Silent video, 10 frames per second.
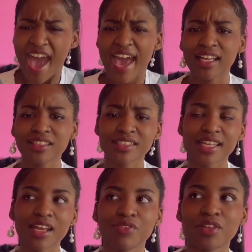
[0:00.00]
Instead,
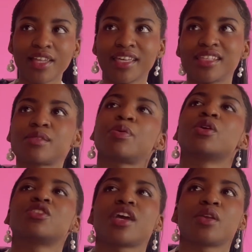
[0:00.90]
I feel like this
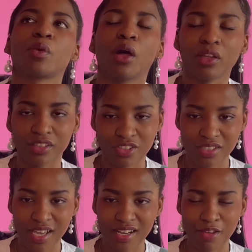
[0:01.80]
post-trend world is
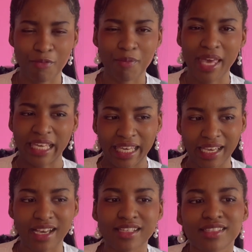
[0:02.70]
just kind of making
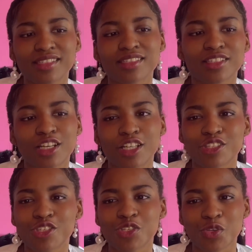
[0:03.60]
us
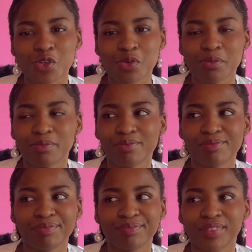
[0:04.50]

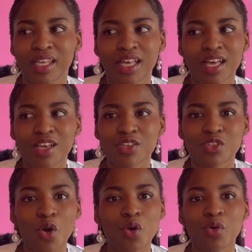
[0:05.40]
consume
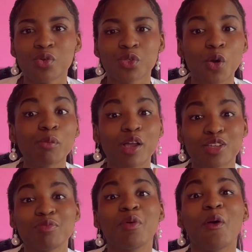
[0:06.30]
so
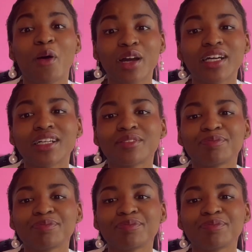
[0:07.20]
much more.